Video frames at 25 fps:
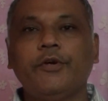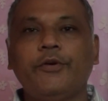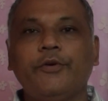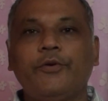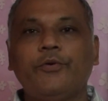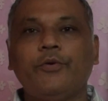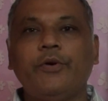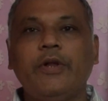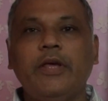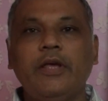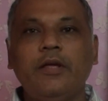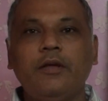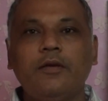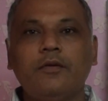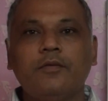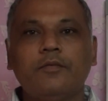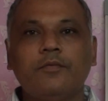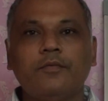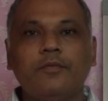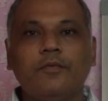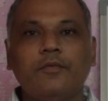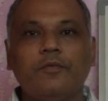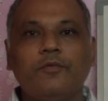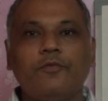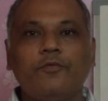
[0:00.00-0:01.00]
Today,
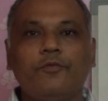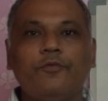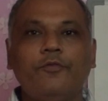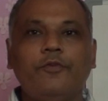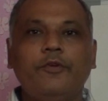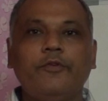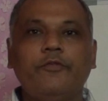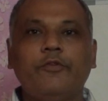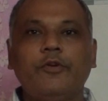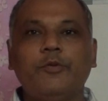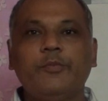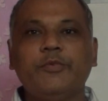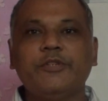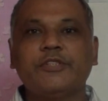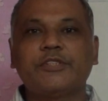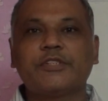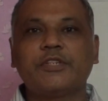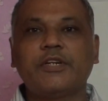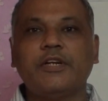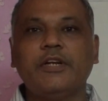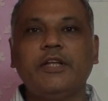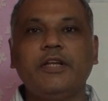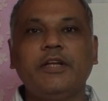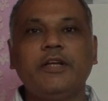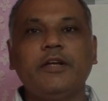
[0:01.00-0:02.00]
we will be
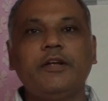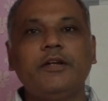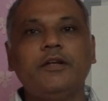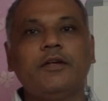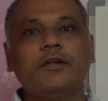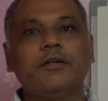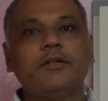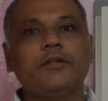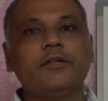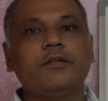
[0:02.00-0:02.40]
studying it